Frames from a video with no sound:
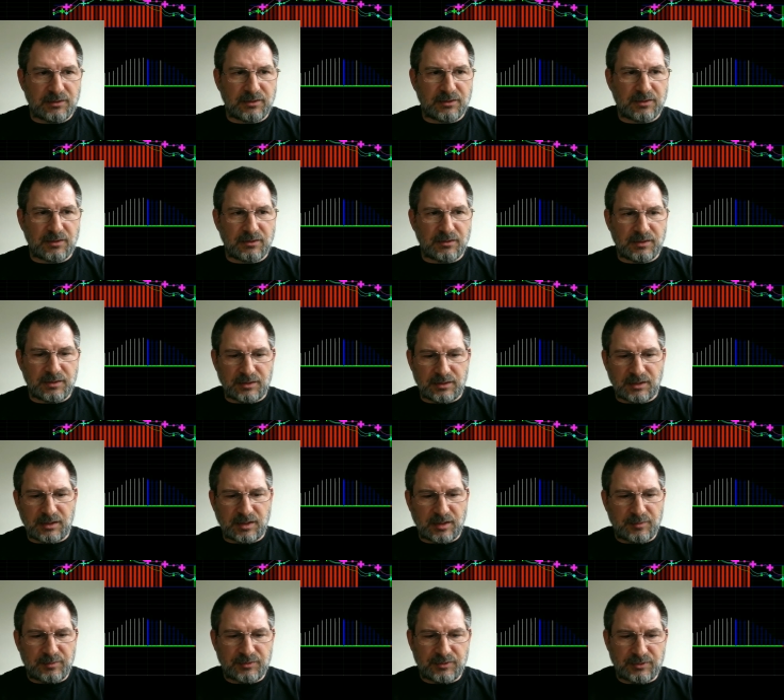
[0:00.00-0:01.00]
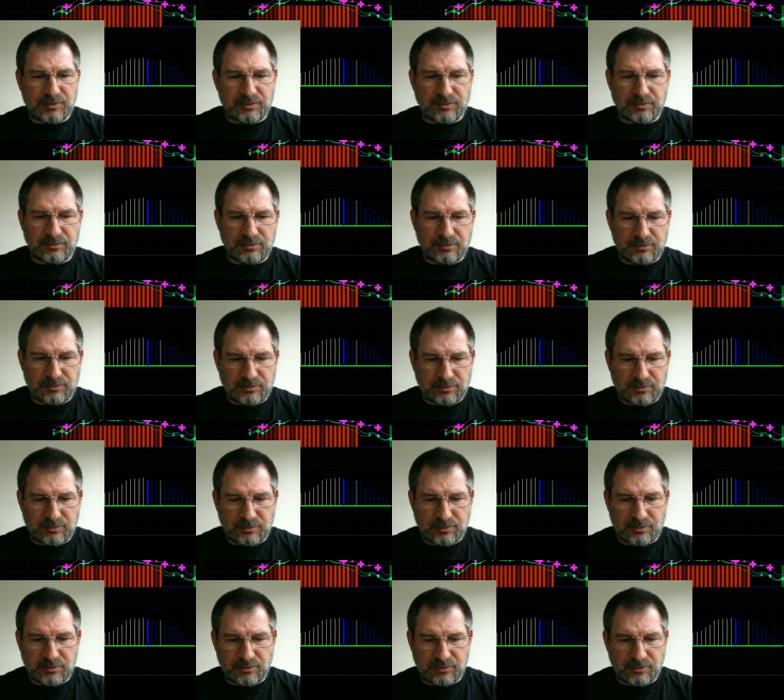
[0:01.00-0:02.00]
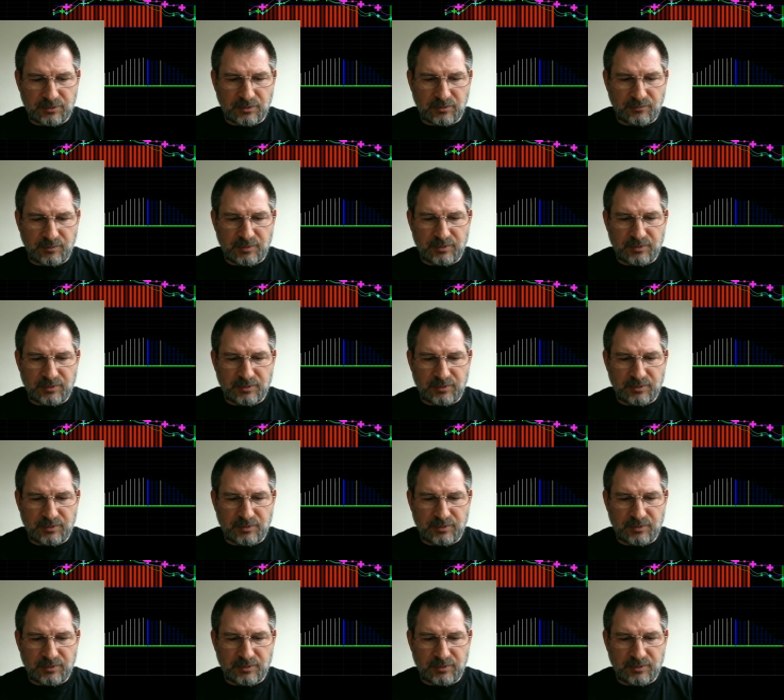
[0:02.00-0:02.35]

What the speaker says: current option. So if